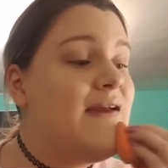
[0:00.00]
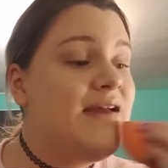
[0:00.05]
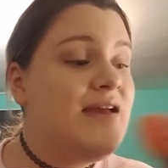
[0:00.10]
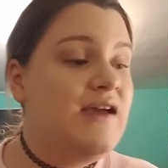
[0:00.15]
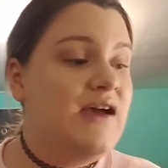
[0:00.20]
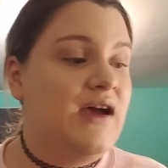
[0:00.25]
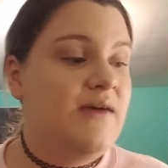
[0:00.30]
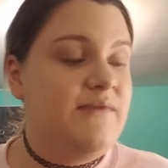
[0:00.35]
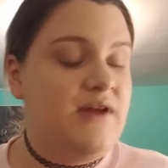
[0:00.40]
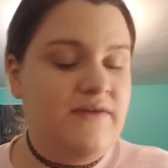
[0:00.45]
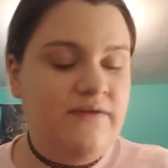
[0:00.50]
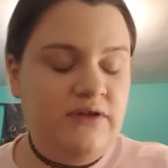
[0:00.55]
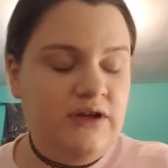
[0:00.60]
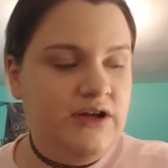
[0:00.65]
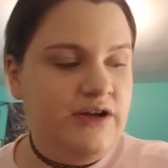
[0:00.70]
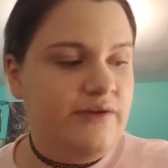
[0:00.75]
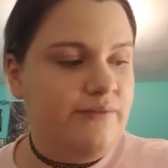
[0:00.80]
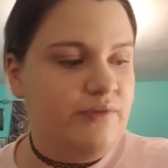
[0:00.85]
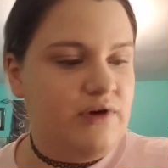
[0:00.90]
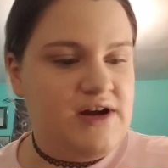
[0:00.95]
I'm definitely going
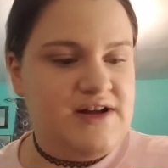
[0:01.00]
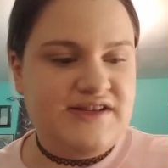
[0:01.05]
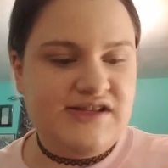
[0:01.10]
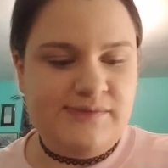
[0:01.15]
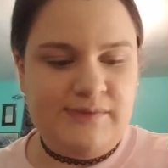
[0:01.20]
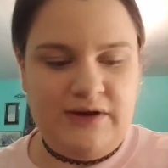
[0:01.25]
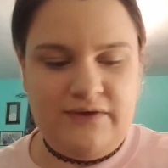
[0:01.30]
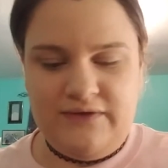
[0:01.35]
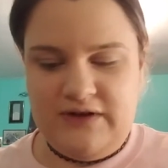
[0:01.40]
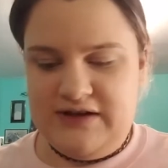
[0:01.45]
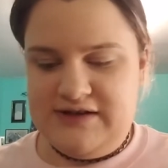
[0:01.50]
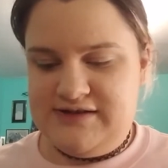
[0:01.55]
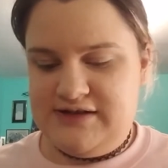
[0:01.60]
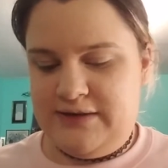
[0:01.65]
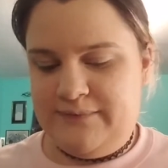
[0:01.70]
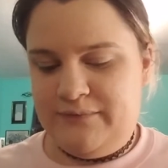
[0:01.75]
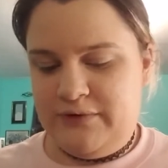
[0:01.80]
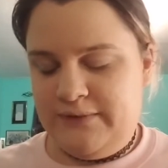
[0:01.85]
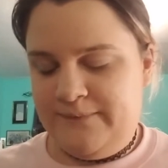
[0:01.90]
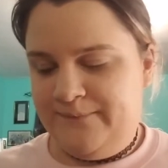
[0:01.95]
to bronze my face
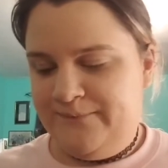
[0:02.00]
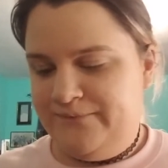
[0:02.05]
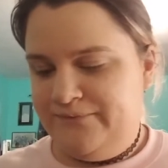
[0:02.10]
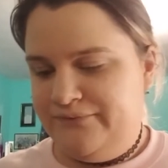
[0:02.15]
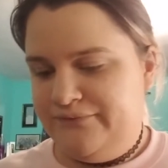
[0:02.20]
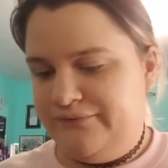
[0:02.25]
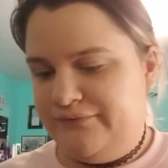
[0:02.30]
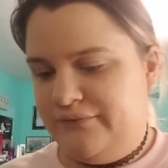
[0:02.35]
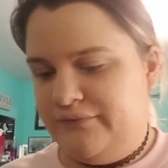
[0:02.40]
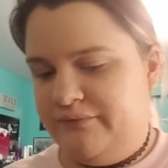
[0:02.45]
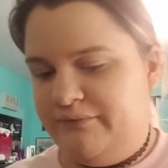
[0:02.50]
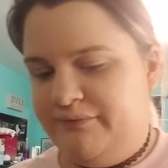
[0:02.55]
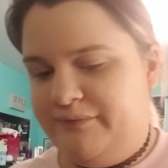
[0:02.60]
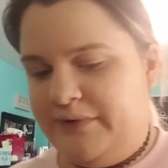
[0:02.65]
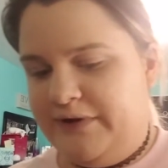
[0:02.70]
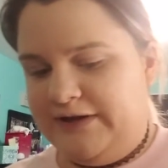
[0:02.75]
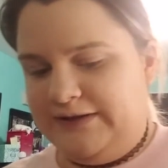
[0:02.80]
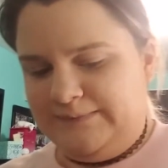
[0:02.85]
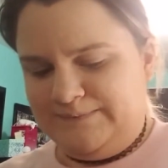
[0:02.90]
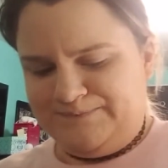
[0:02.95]
up,
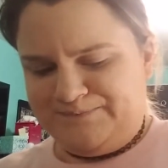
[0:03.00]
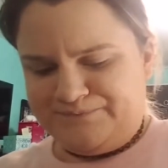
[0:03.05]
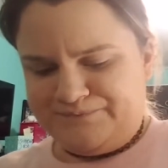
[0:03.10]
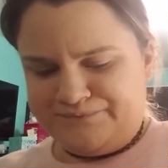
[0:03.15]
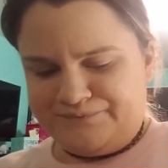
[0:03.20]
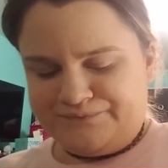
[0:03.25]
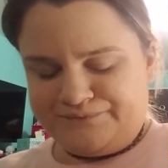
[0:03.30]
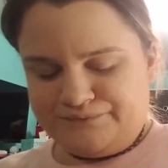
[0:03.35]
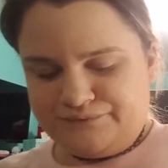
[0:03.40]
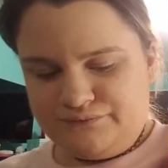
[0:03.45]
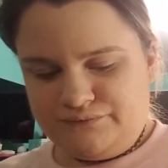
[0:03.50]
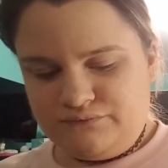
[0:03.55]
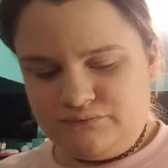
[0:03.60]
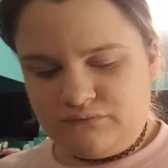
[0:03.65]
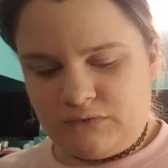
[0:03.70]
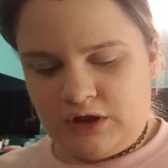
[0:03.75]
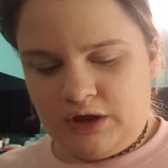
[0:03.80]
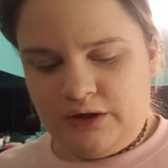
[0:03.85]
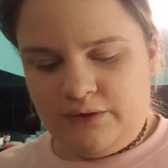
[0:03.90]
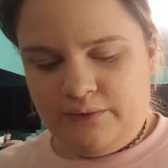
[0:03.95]
but
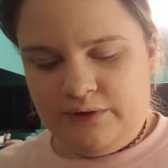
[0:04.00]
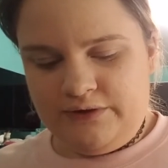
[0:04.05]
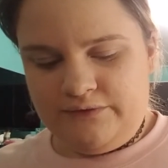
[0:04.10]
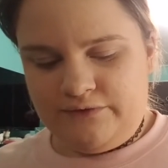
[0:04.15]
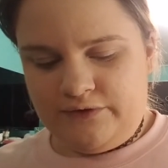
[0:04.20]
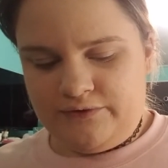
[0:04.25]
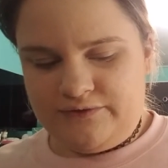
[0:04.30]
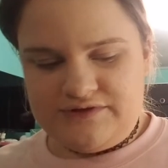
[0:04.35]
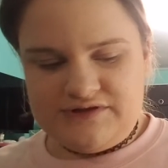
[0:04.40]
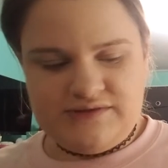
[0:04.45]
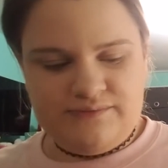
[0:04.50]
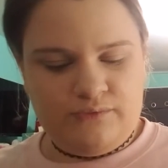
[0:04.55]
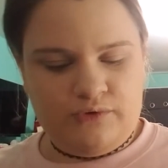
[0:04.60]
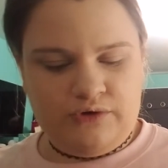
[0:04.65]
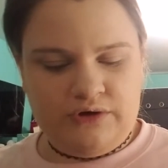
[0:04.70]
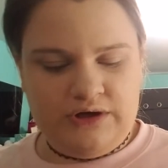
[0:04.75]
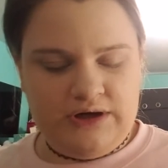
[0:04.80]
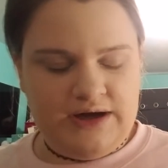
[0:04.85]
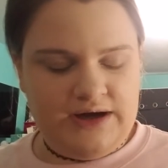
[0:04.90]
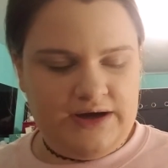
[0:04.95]
I want to focus
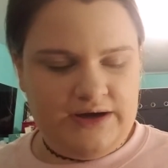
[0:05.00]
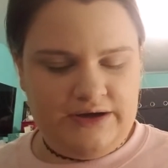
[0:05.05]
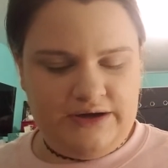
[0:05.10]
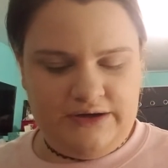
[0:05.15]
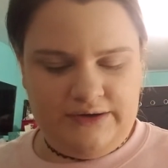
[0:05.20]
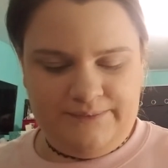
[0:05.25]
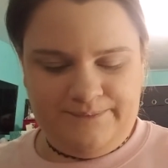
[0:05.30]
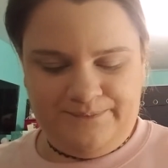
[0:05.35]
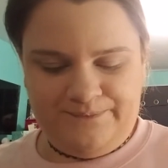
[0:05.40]
more on